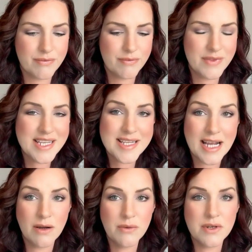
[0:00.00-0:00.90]
this
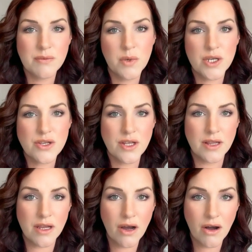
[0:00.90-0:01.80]
sound worse than
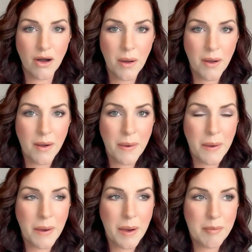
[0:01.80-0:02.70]
they are,
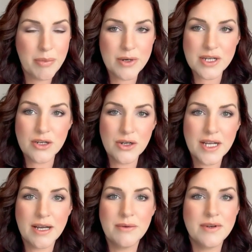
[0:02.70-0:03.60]
but a good
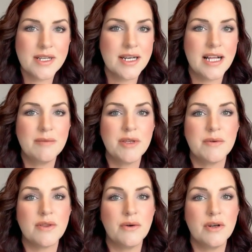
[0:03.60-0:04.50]
accountant can help you
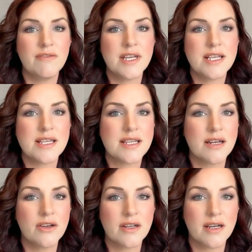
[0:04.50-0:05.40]
with all of this. And a
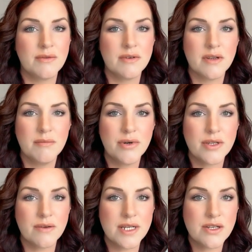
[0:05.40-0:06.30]
good accountant can put
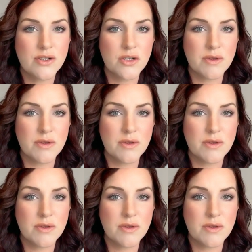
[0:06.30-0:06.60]
you in touch